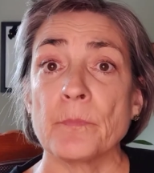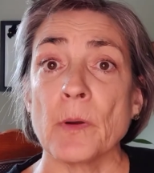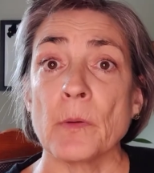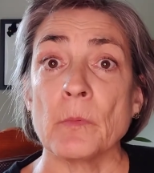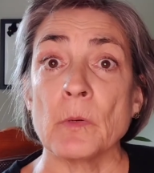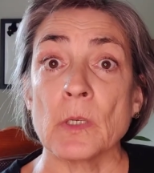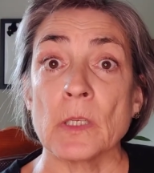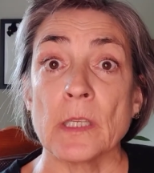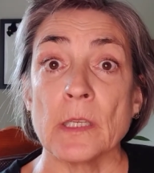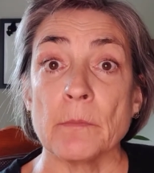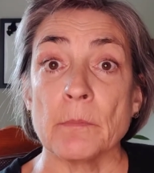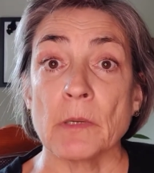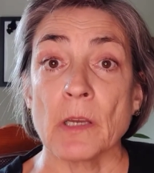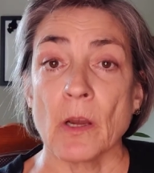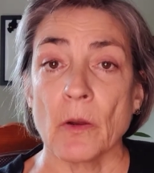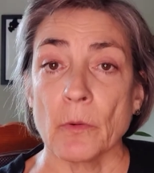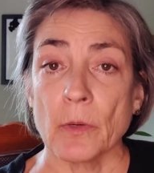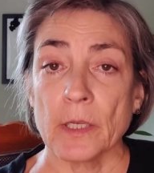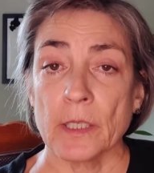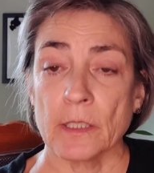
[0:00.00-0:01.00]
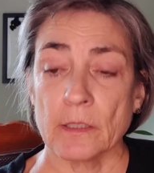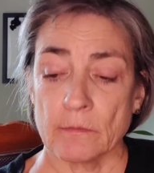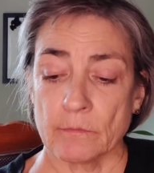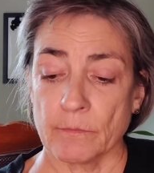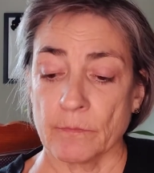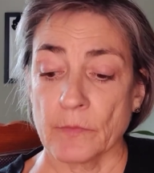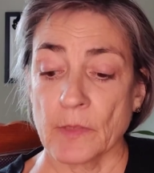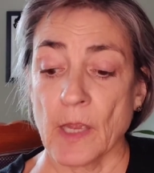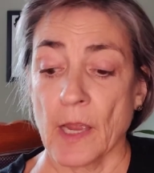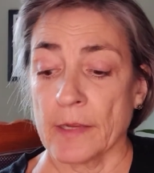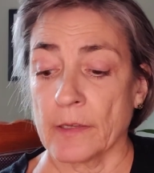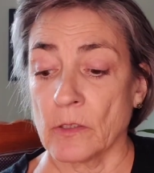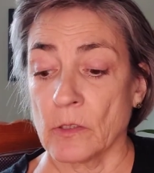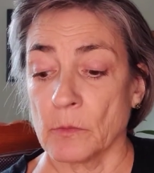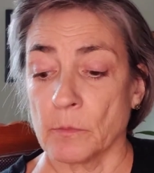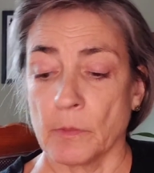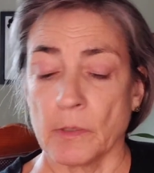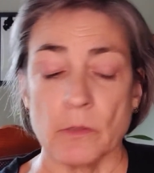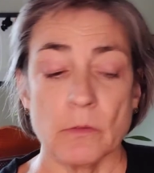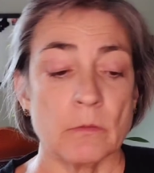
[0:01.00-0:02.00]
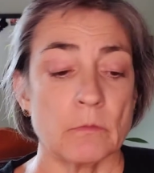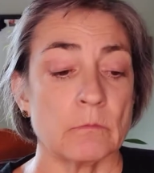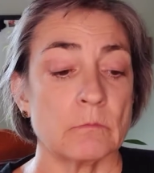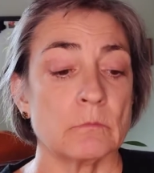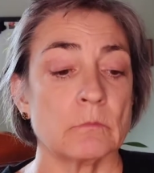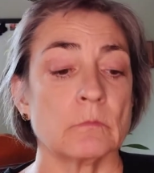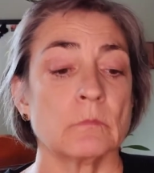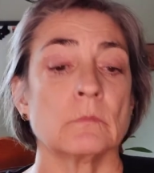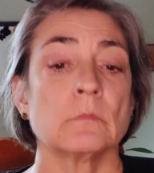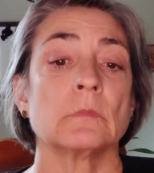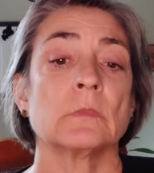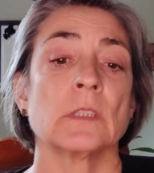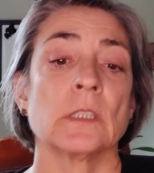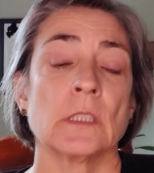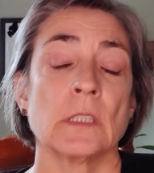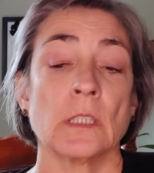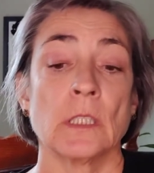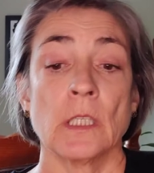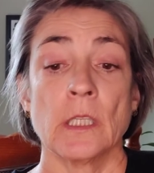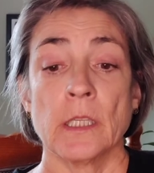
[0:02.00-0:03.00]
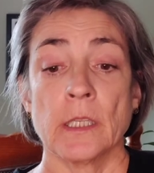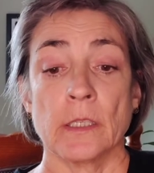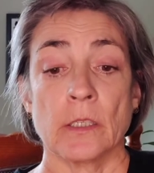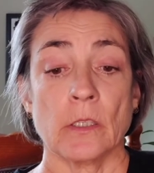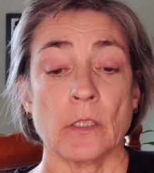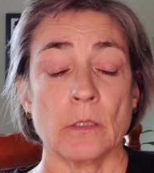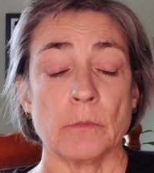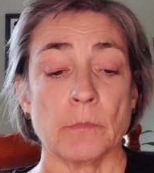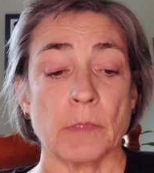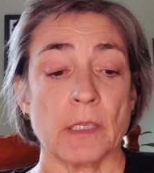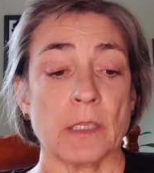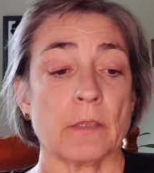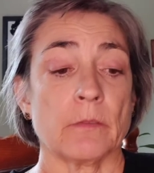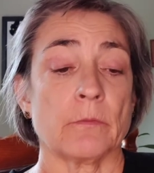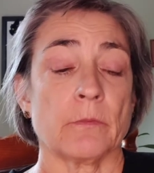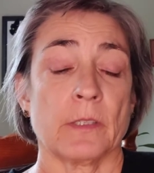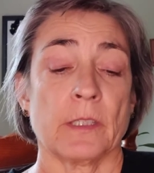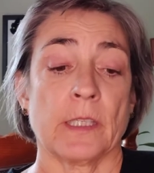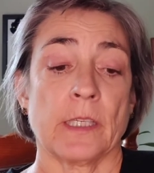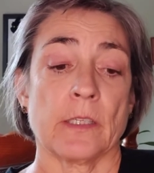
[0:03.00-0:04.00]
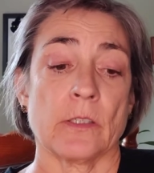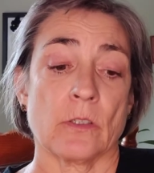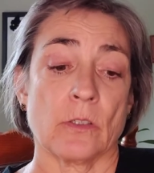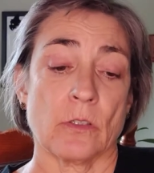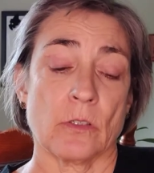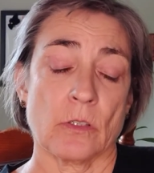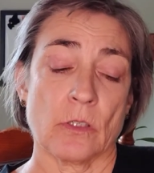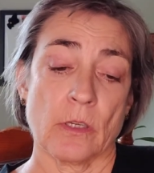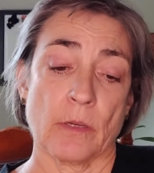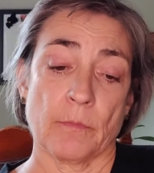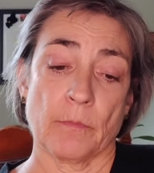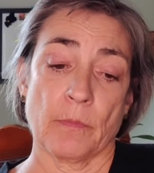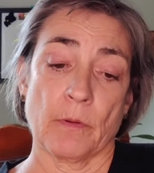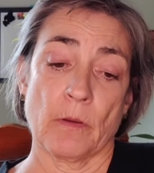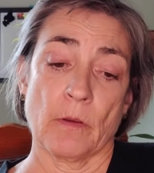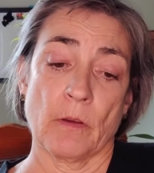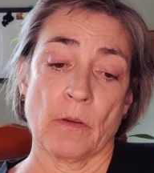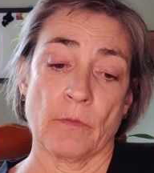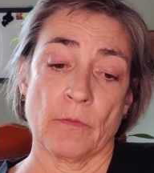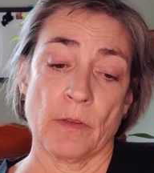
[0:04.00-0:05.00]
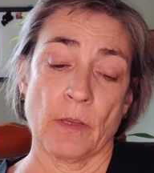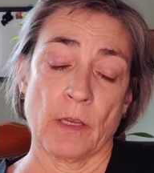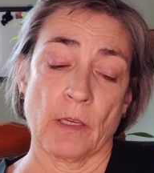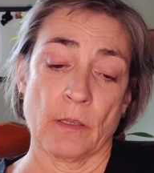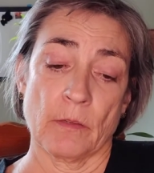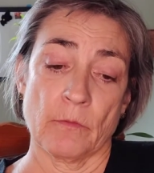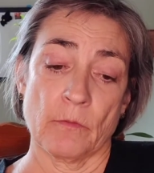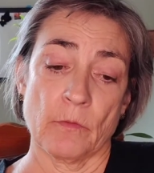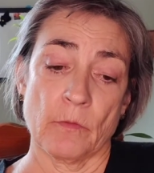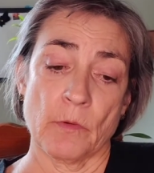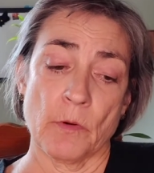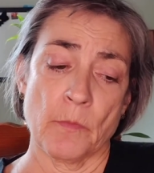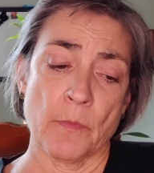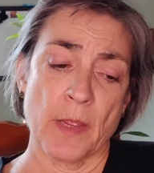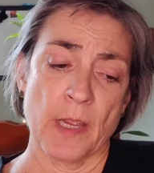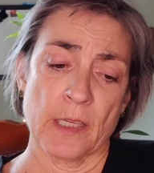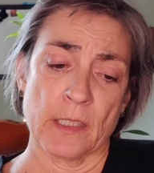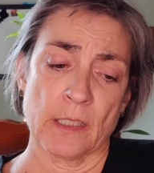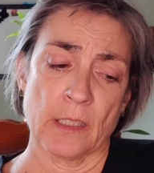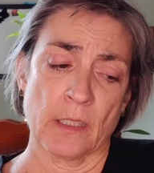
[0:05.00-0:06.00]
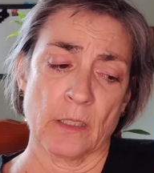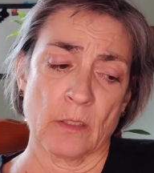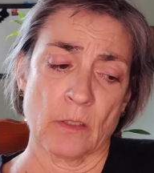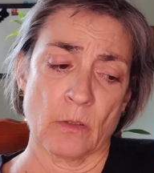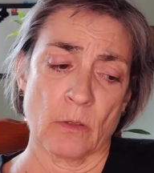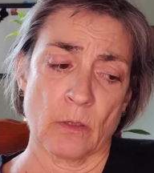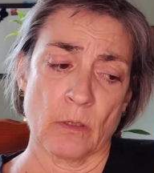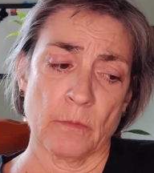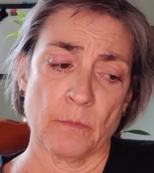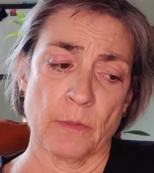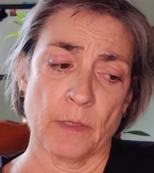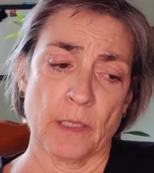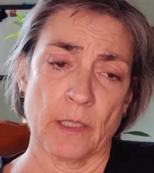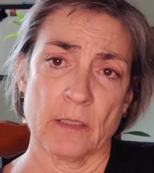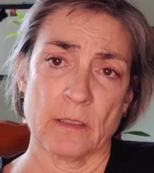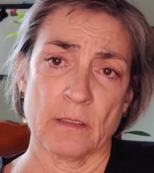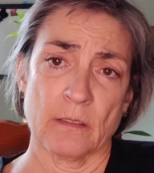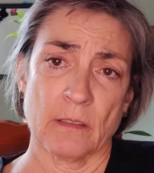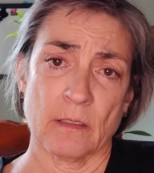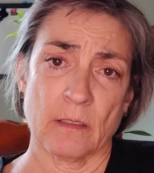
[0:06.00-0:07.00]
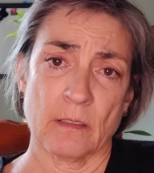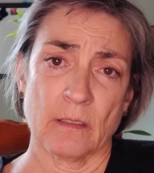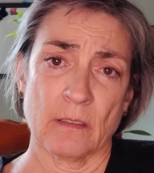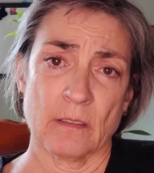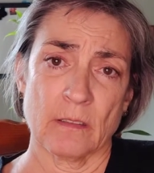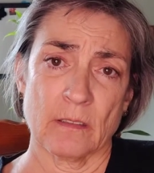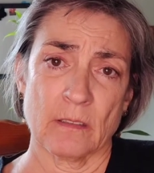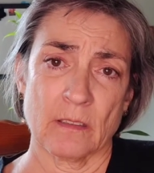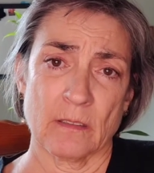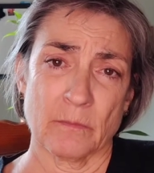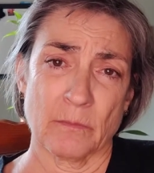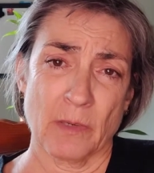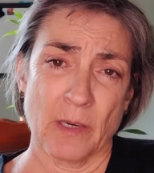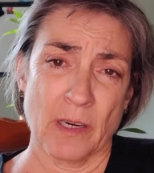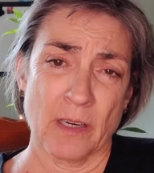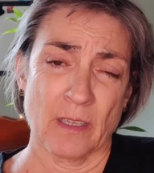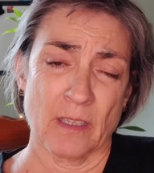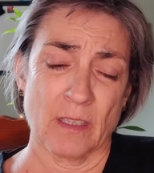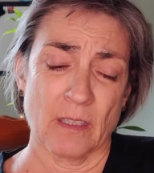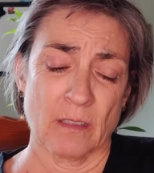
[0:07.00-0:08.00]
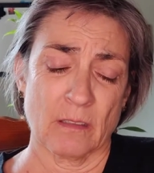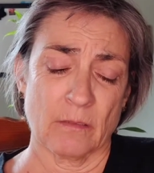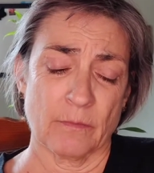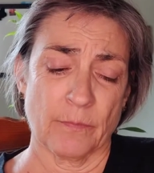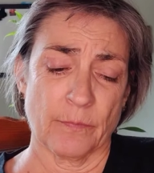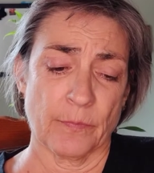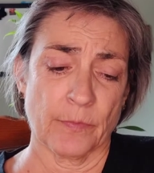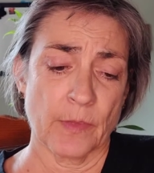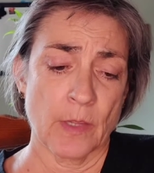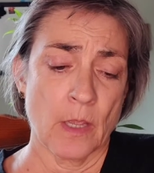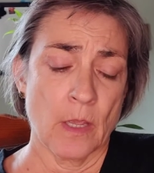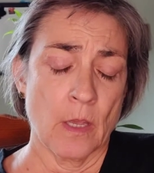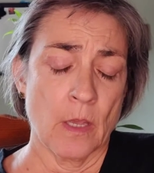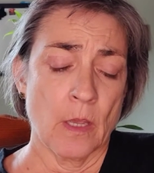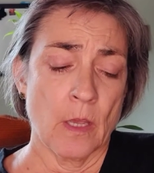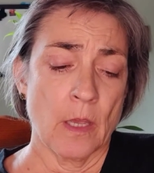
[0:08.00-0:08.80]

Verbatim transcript: But we'll keep going. I could be, could be a relationship of a romantic sort, but probably not.